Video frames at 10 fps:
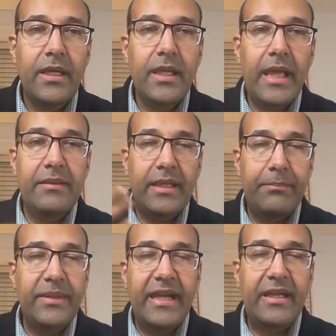and can
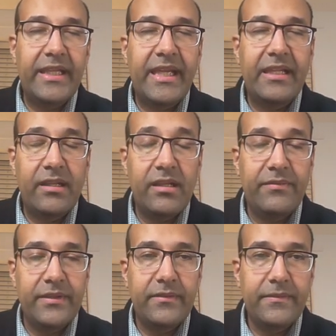be clinically
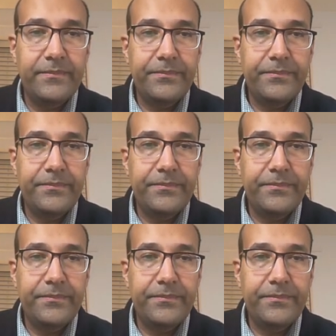relevant.